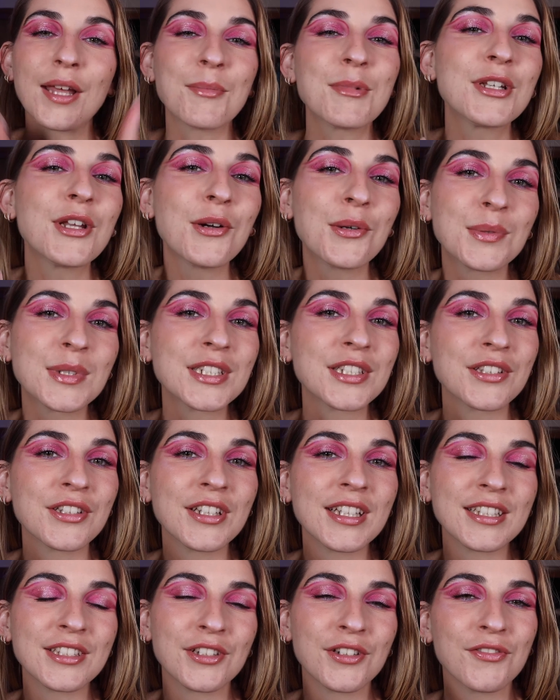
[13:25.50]
Let me know which
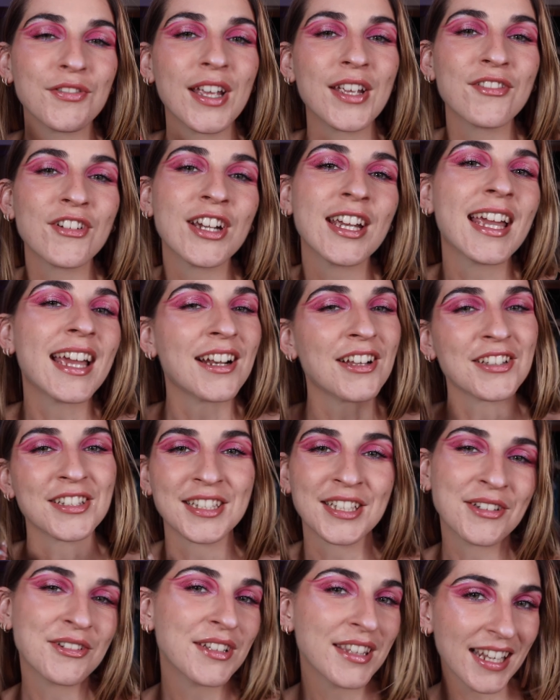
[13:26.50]
look is your favorite and I'll
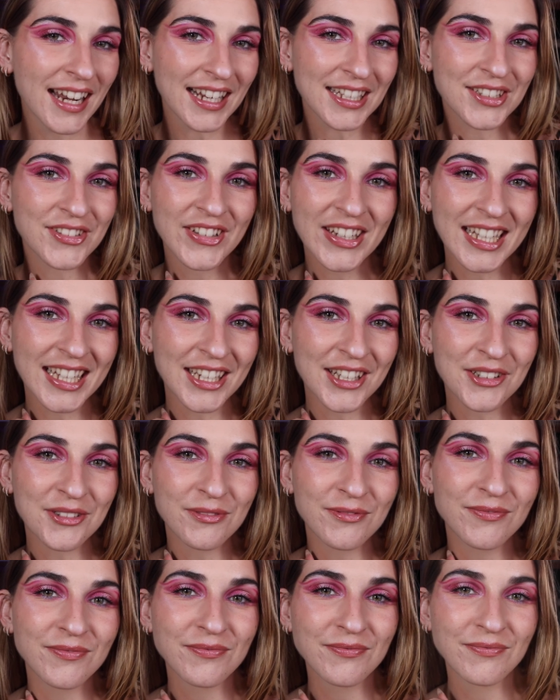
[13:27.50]
see you in the next video.